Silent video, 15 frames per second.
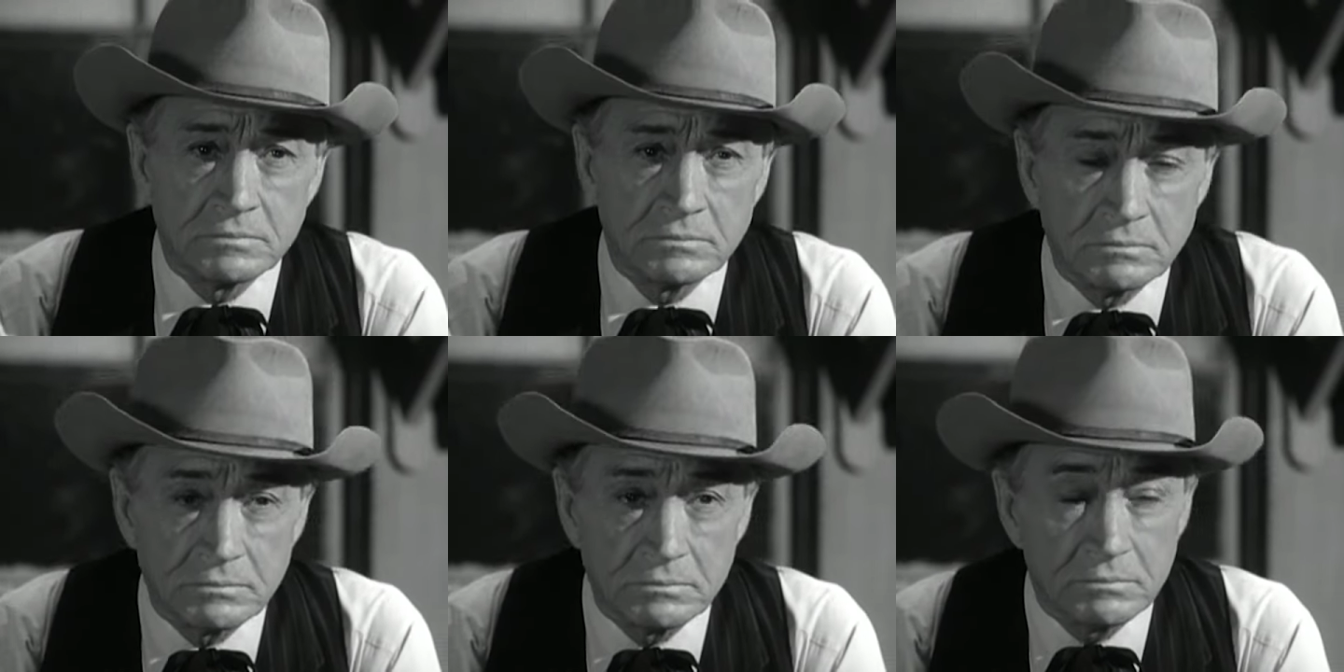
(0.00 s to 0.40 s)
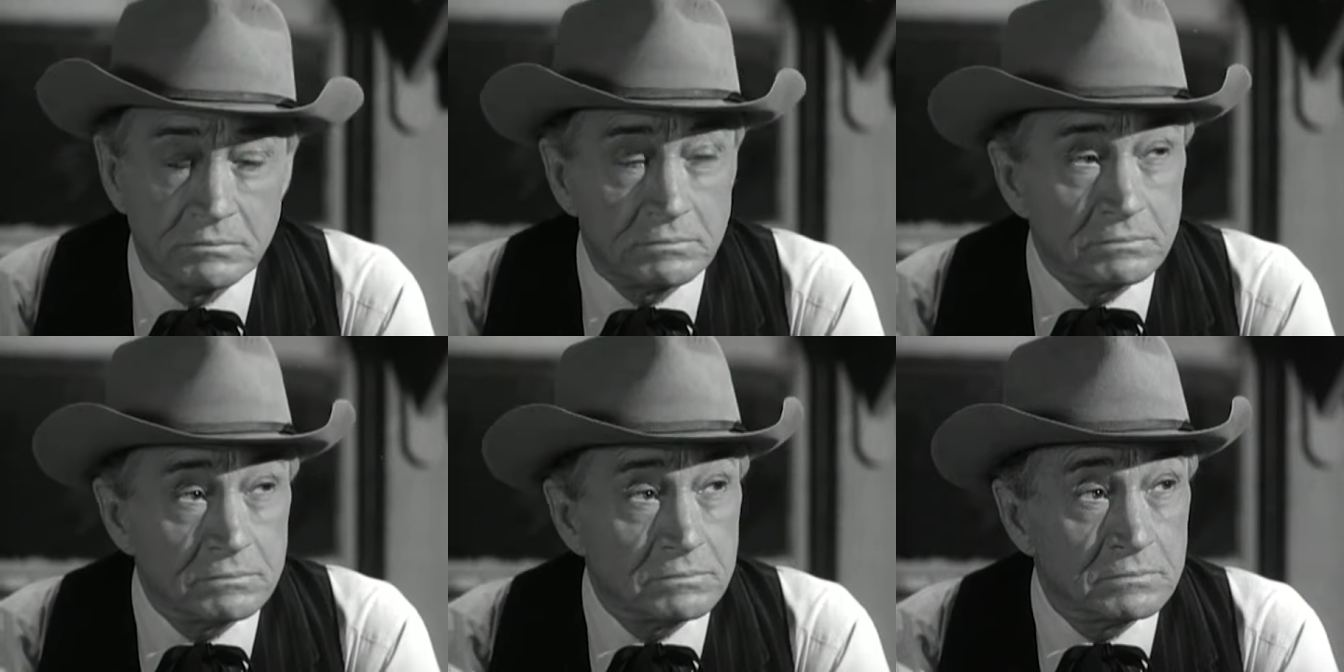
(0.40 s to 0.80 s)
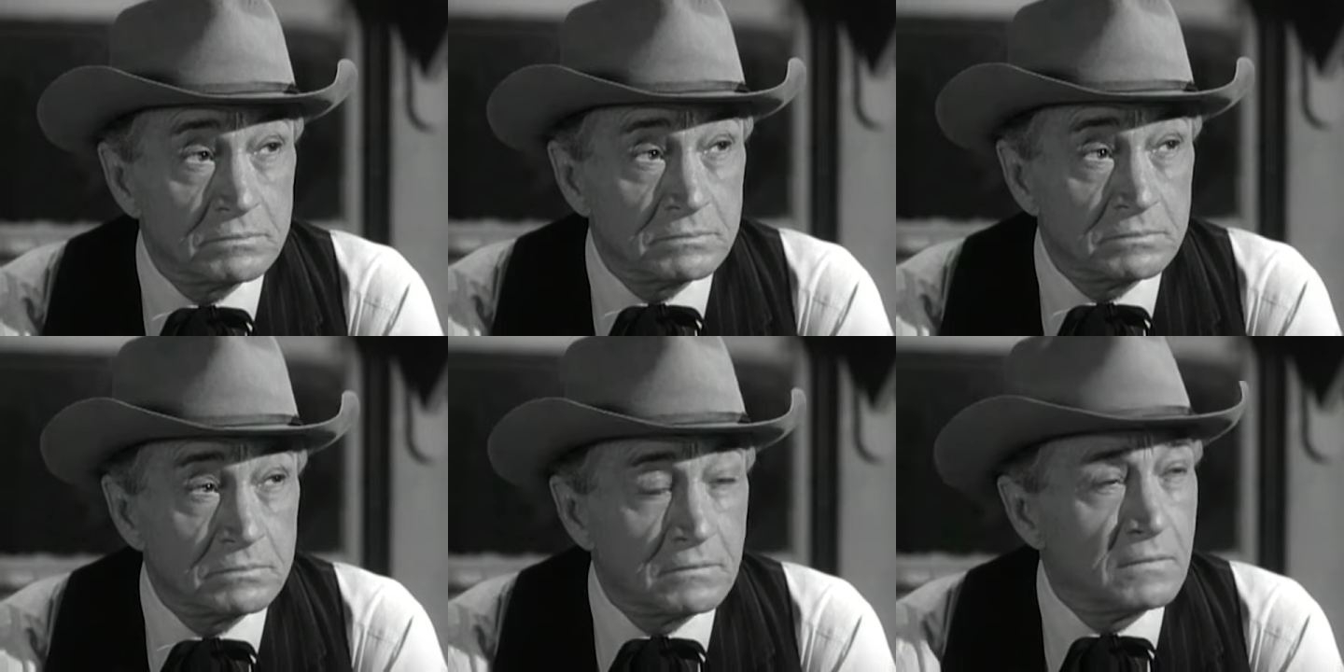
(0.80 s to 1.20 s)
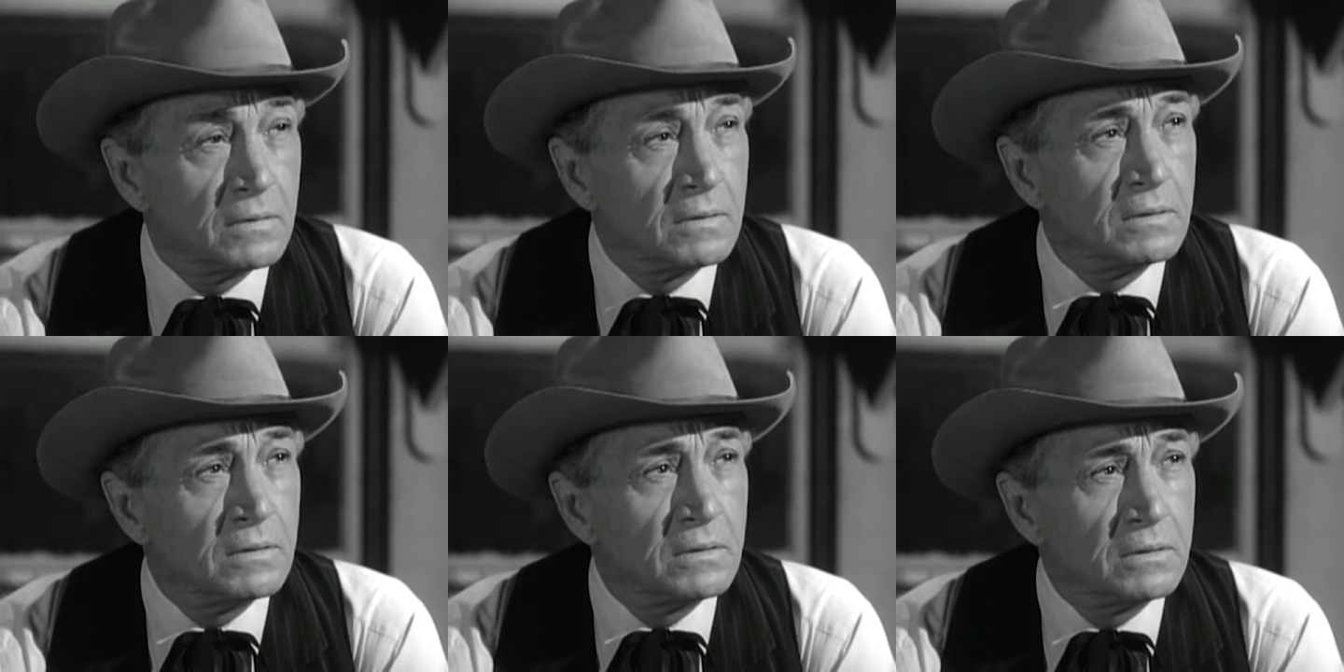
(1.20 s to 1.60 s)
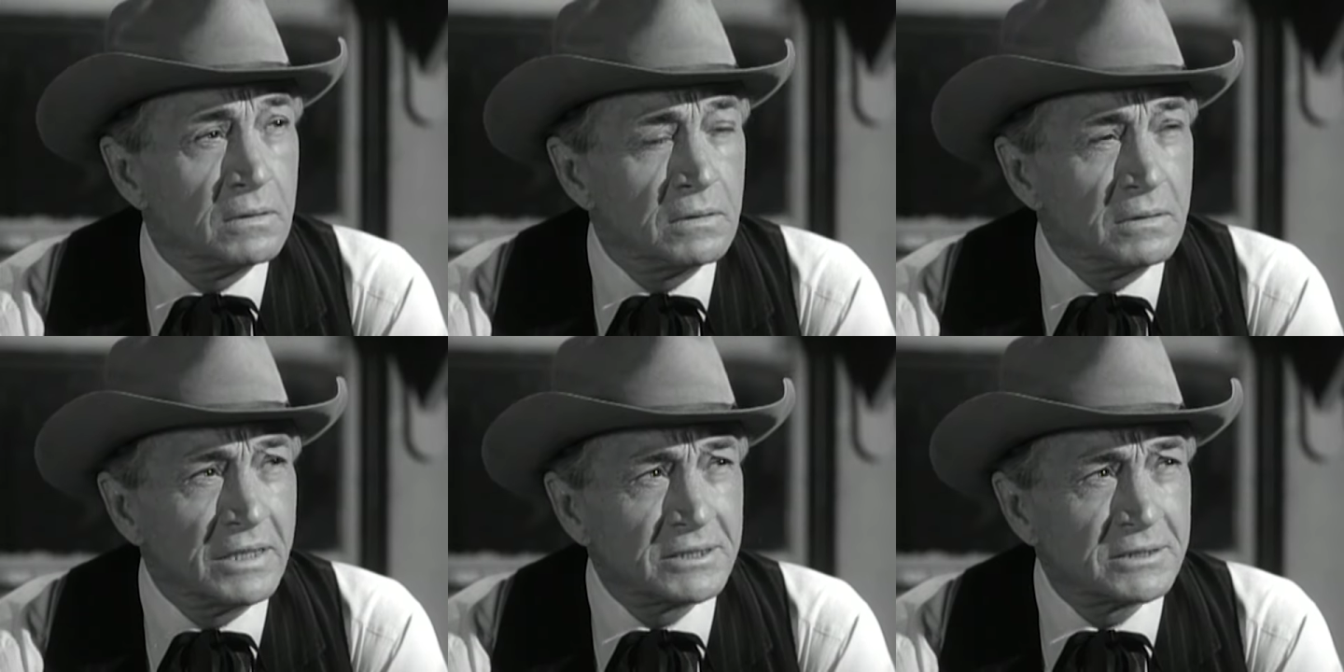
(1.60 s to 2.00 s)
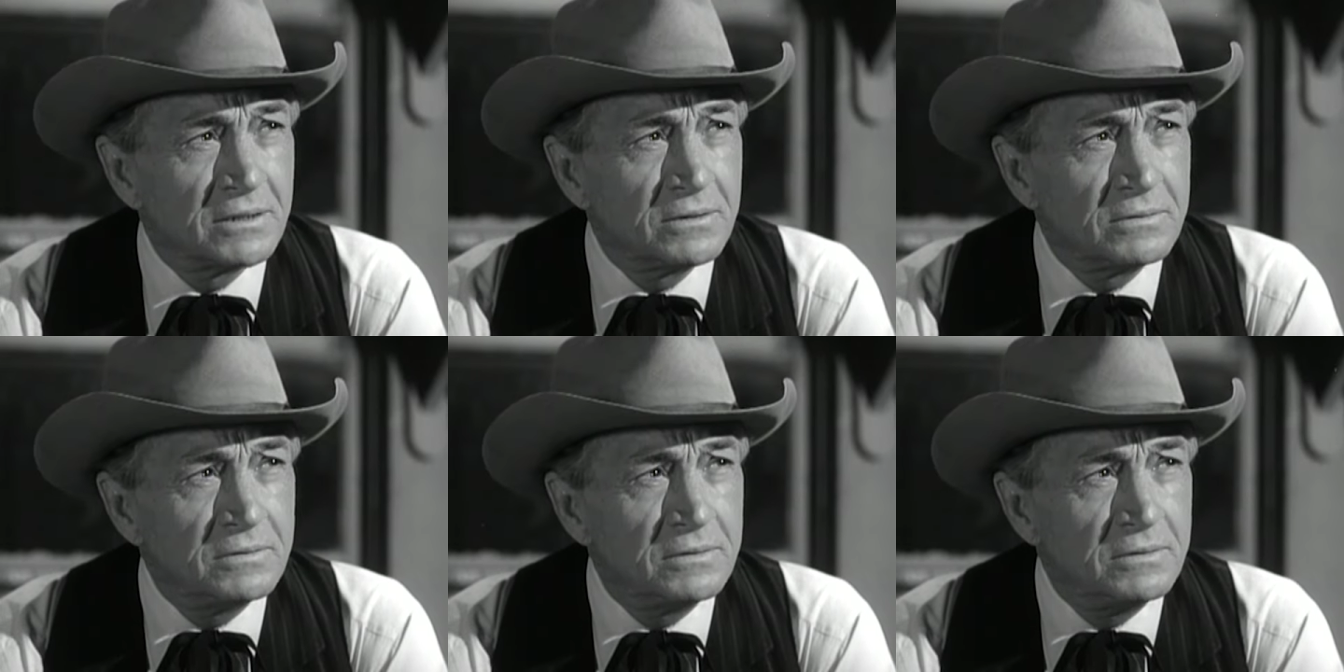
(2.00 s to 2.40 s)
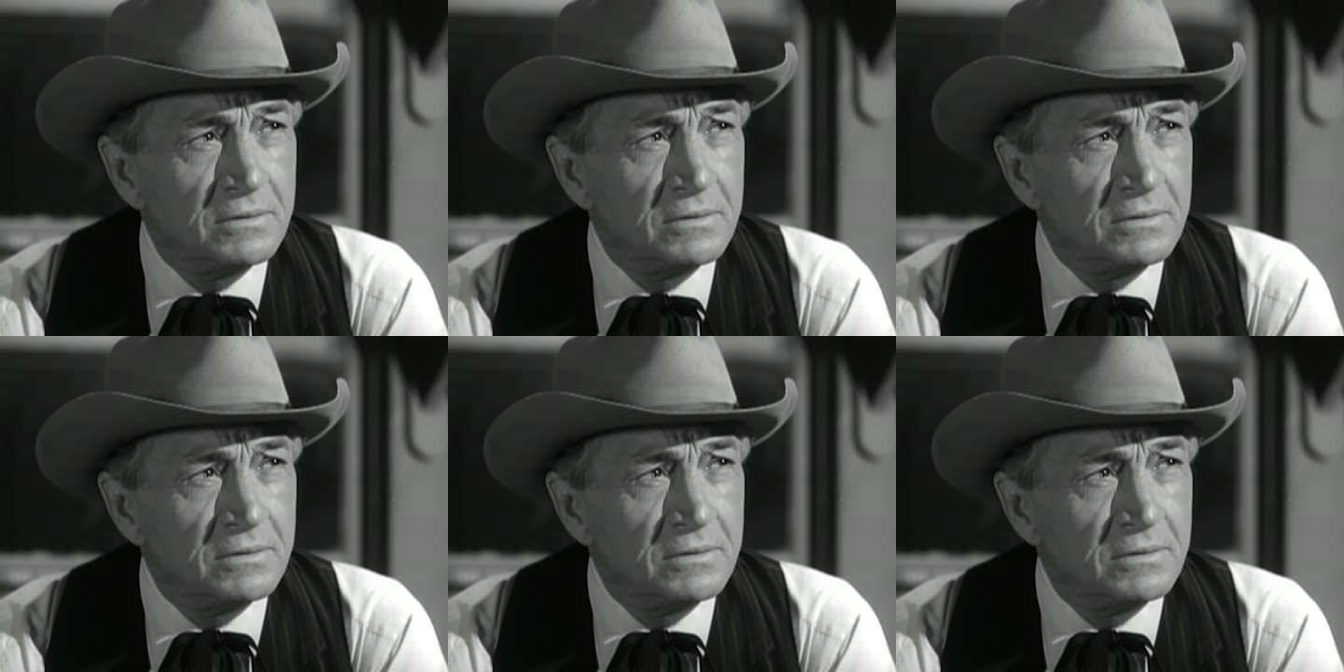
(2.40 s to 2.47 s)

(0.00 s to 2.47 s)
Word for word: He's related to him. That's so?